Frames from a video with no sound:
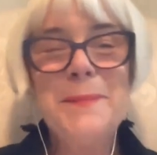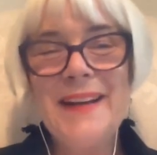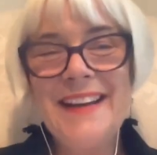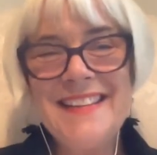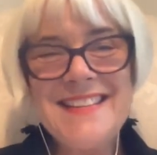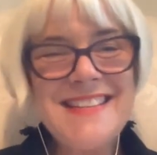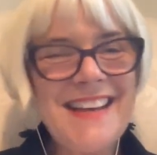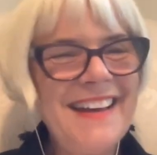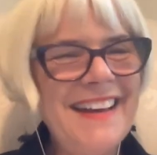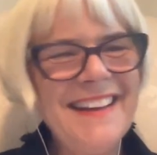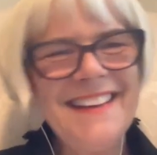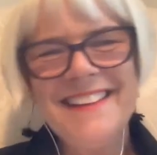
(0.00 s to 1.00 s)
But
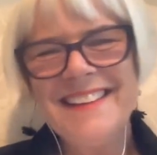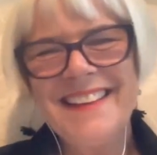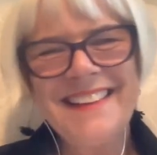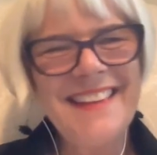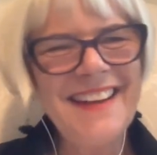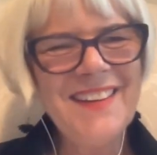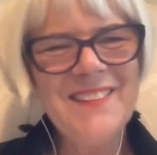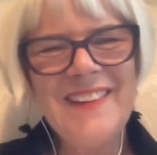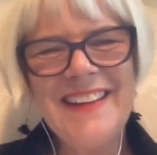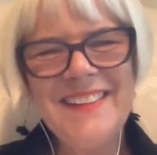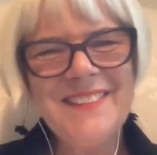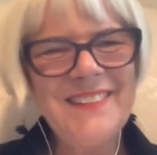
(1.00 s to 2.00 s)
there
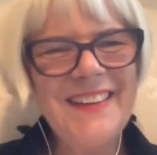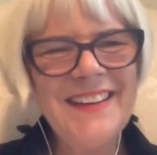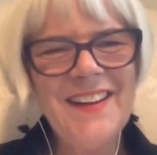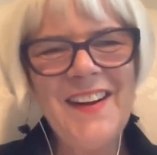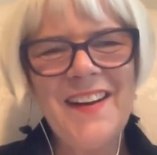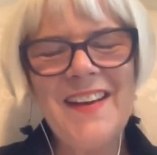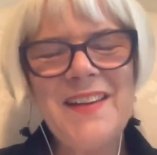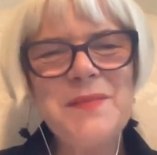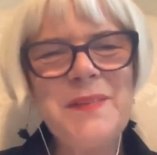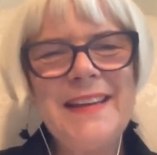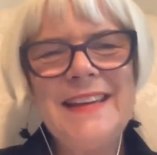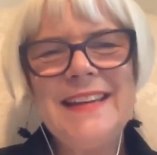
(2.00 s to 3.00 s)
we are,
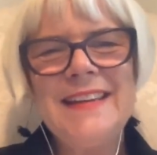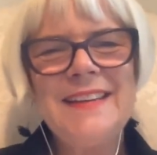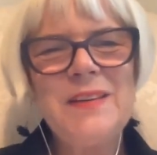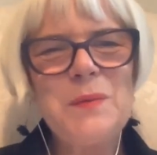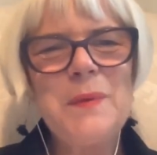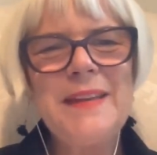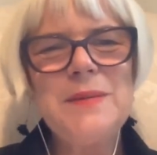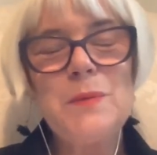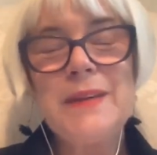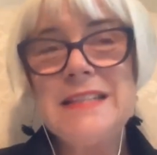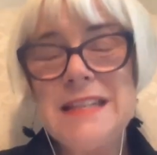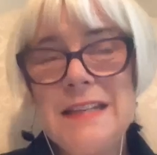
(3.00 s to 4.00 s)
and we
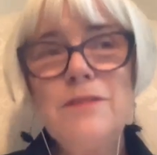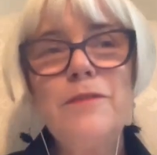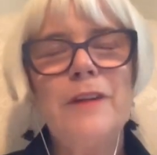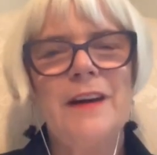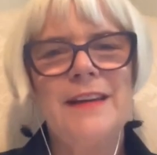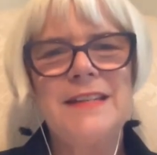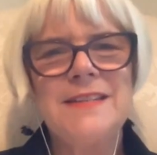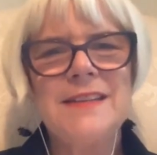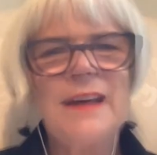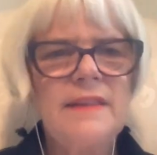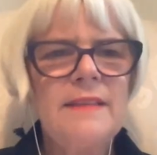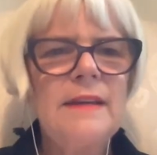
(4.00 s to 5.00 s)
did find,
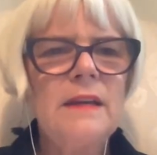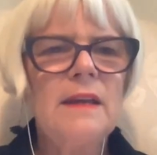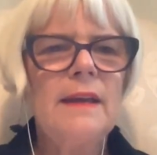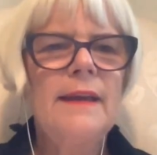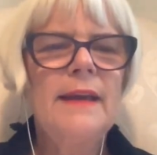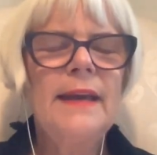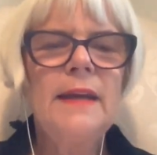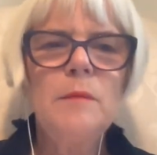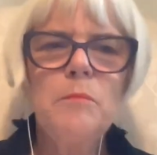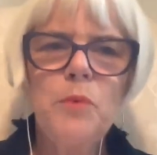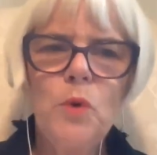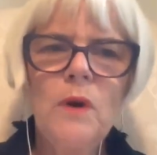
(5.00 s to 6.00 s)
I think, an
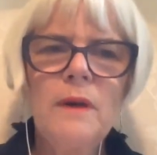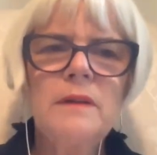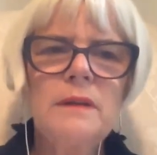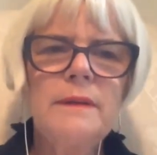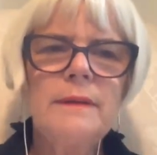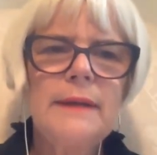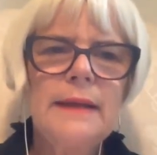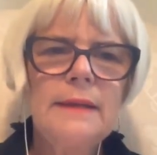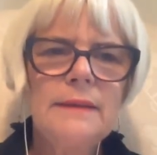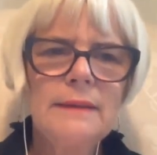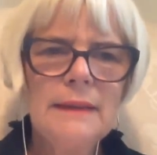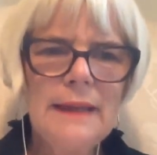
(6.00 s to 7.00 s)
important
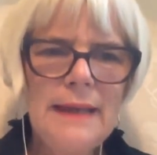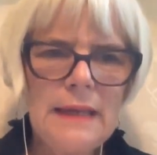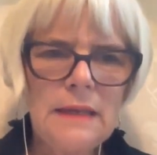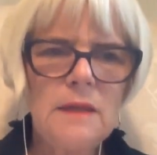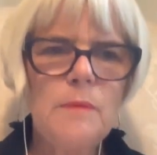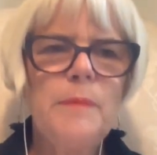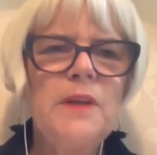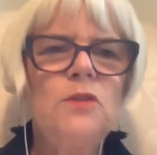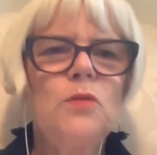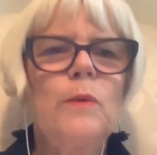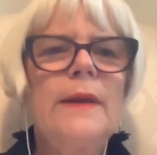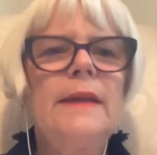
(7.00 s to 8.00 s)
link
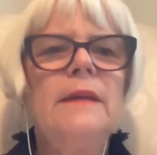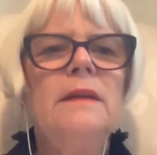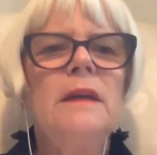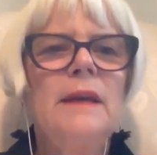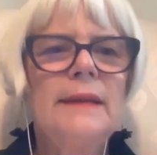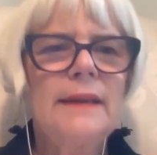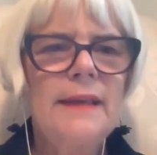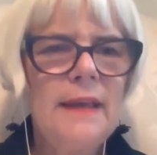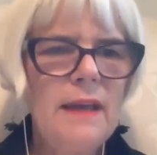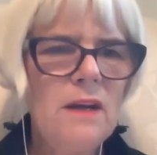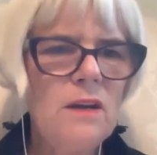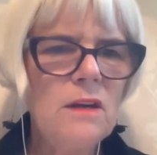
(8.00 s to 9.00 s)
between
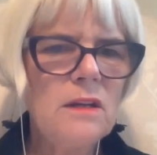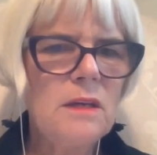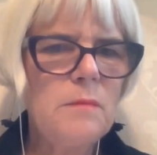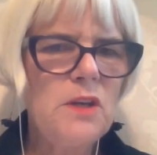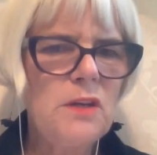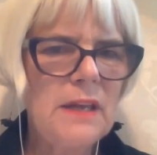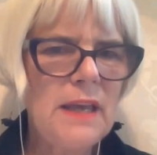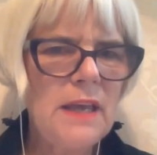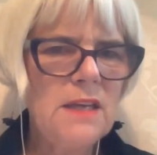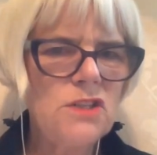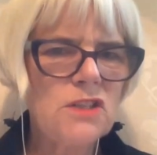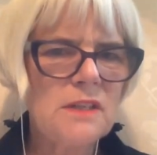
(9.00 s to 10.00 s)
care
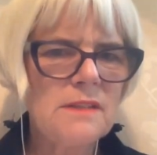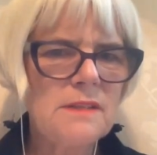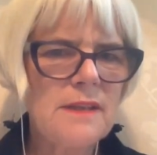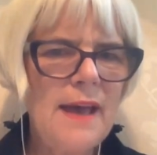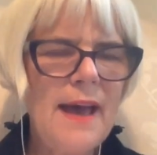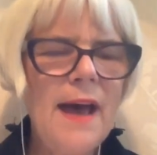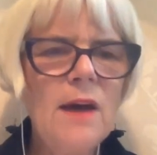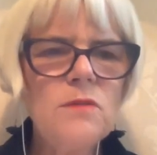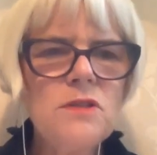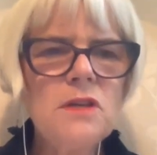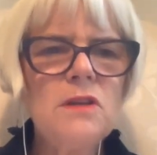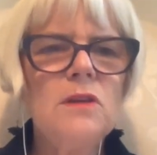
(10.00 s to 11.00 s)
communications.
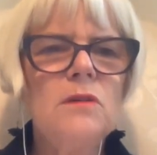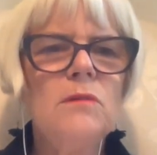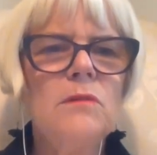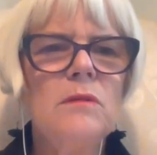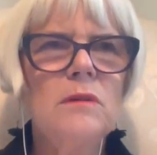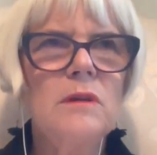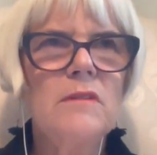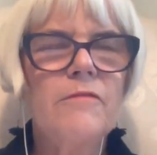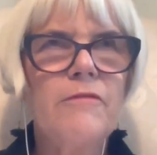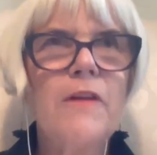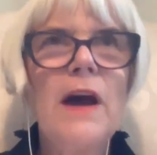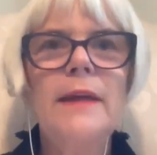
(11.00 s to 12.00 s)
How do you
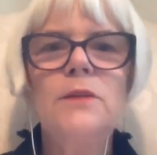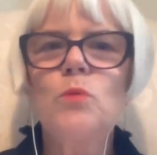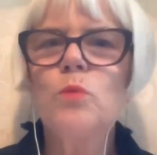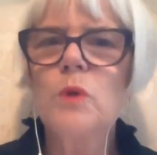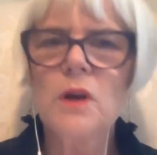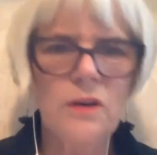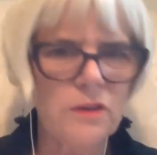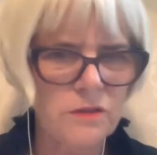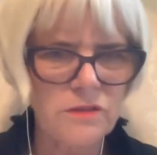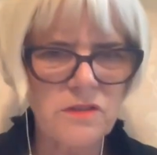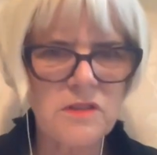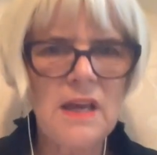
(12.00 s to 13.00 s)
find
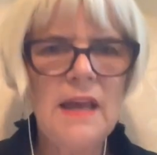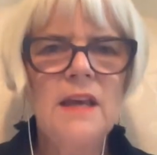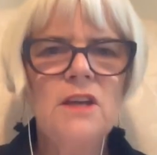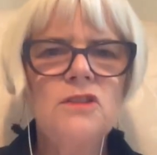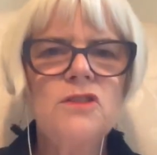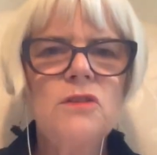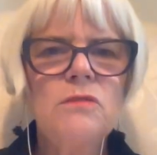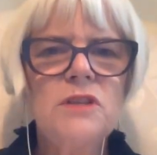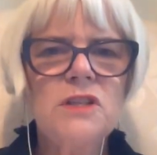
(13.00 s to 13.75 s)
words to